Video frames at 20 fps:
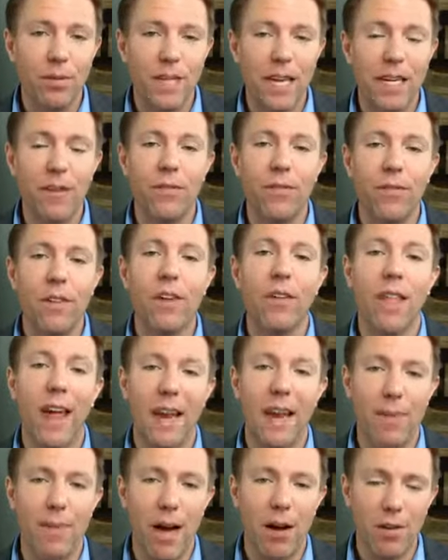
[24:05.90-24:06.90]
right. tend to feel
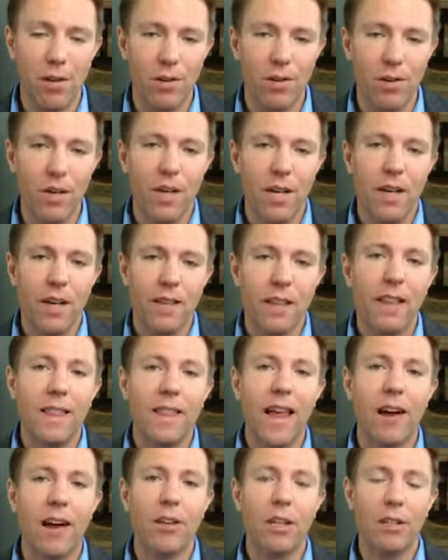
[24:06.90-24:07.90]
that about you, that
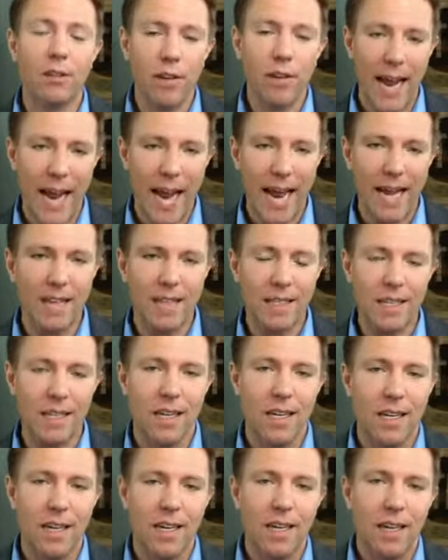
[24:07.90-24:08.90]
they're in good hands
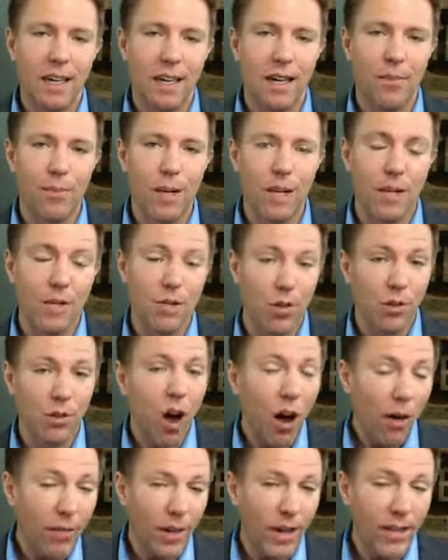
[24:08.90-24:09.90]
uh, because you're
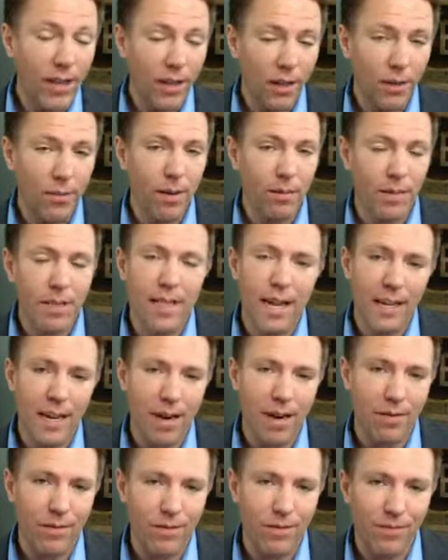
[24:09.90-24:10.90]
confident that you're gonna be able to take
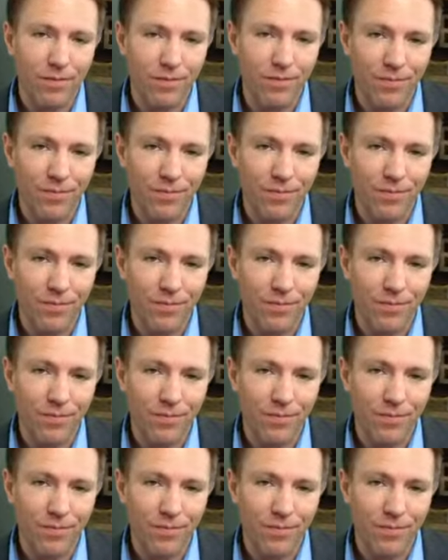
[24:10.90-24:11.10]
care of them.